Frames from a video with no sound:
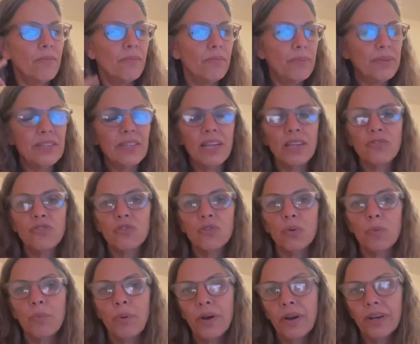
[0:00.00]

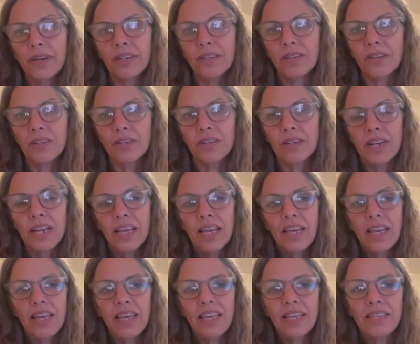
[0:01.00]
potential partner
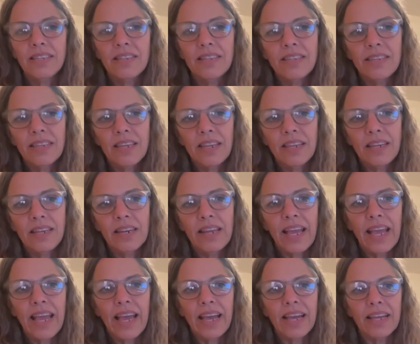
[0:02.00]
is
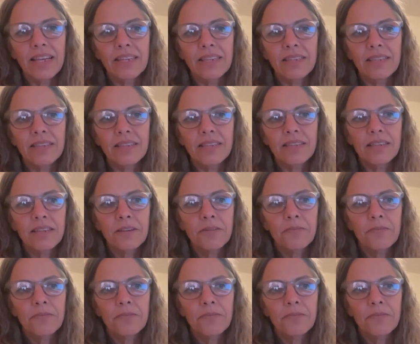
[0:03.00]
seen as